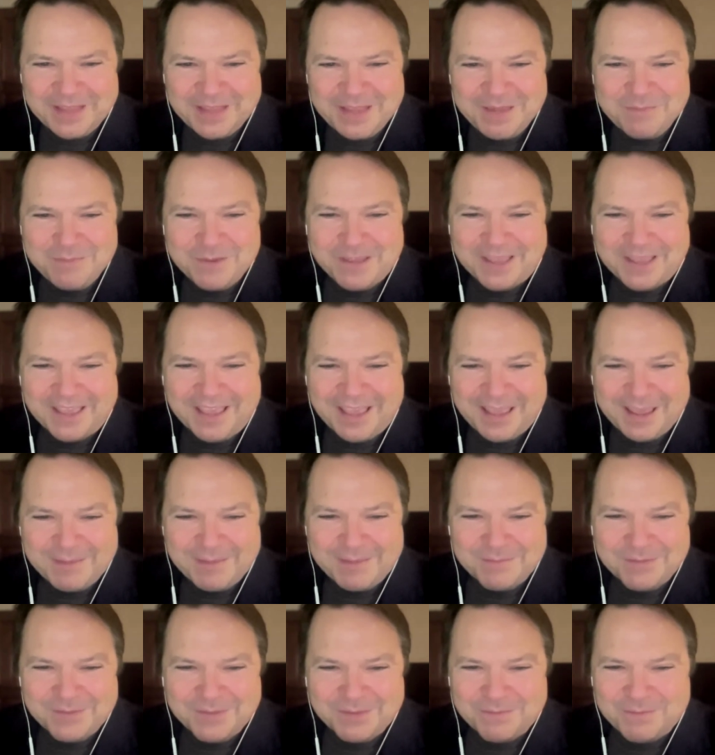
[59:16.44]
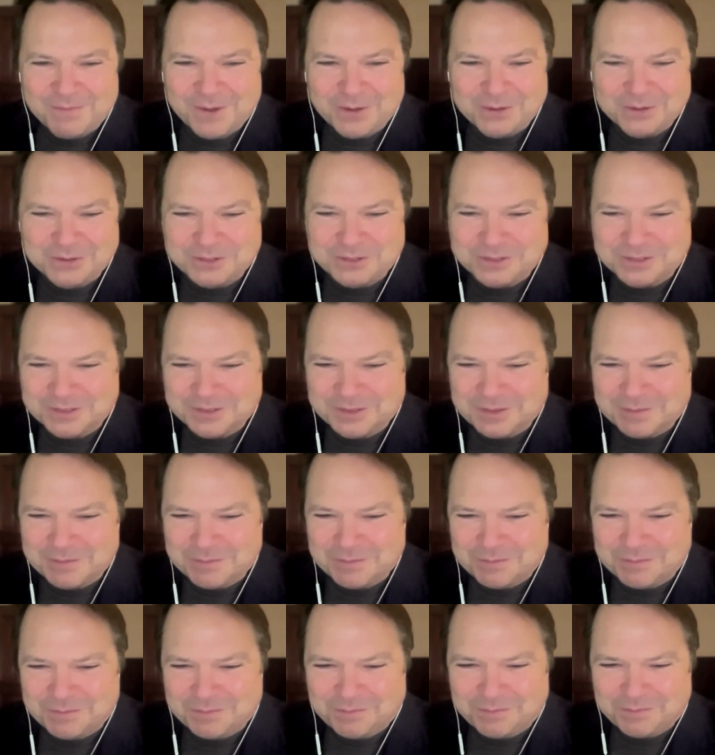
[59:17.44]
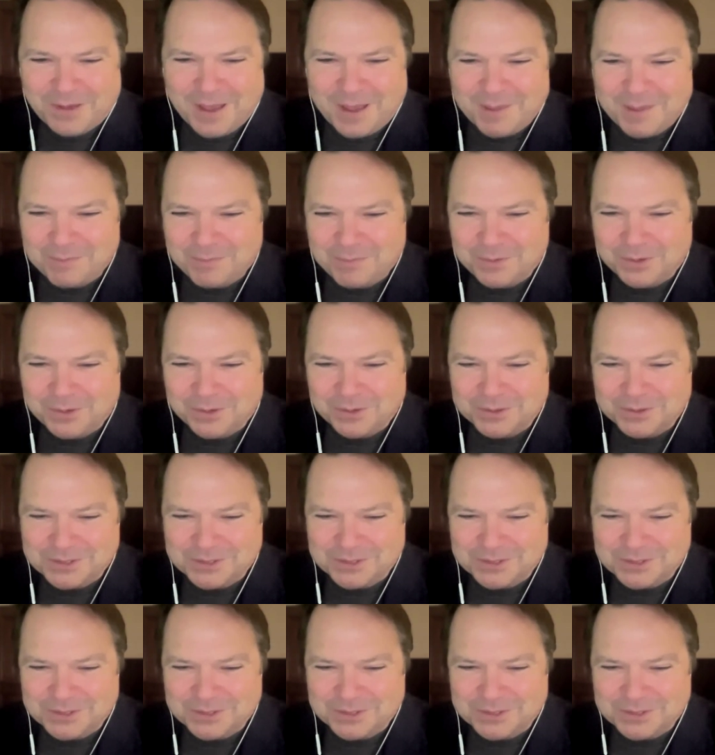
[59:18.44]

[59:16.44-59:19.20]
He became the most popular